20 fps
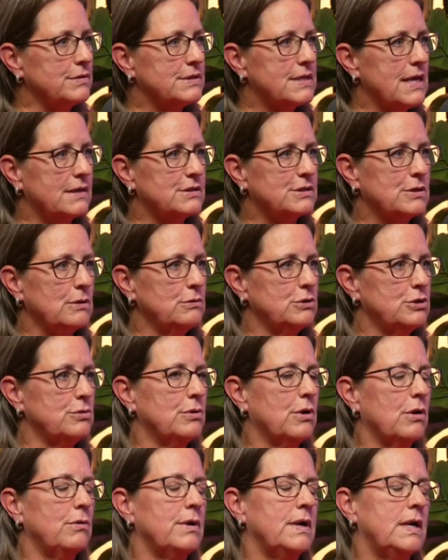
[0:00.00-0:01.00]
That social
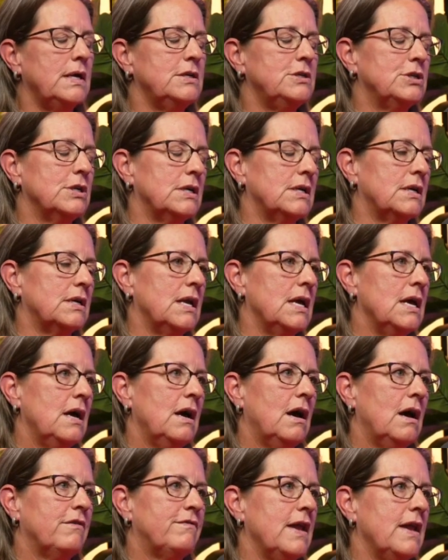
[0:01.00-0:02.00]
cohesion
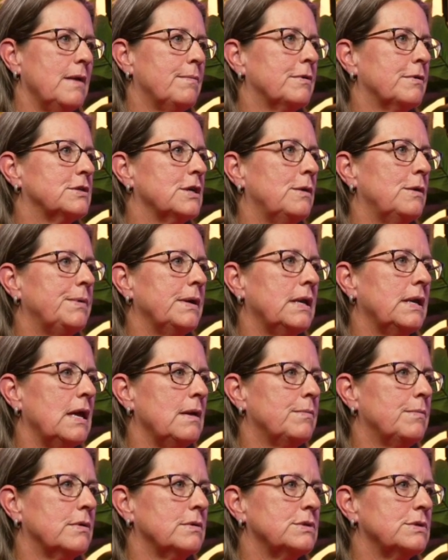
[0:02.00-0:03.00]
of neighbors helping
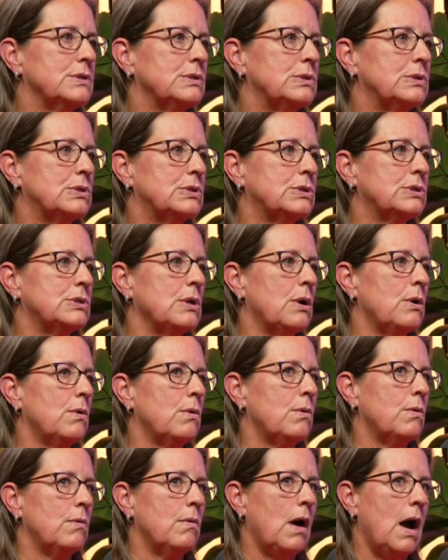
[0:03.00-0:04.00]
neighbors is
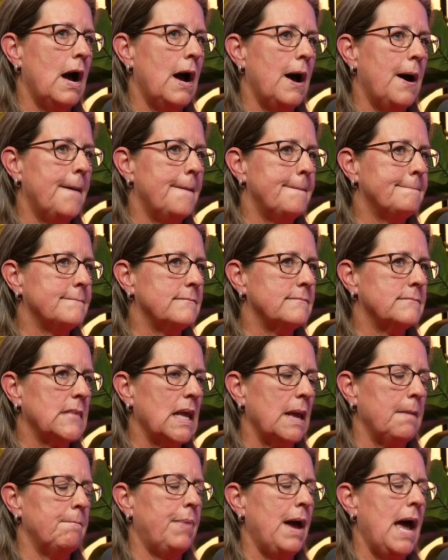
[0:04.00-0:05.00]
so
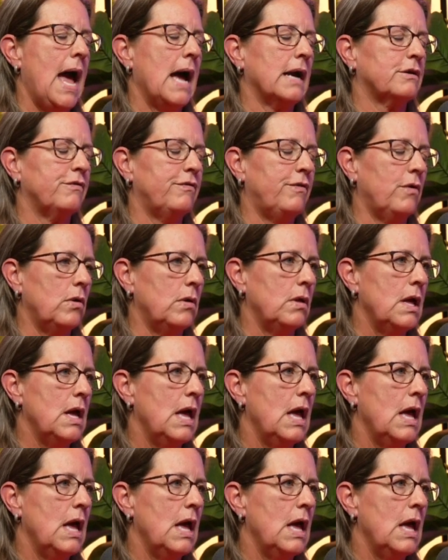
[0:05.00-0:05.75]
impactful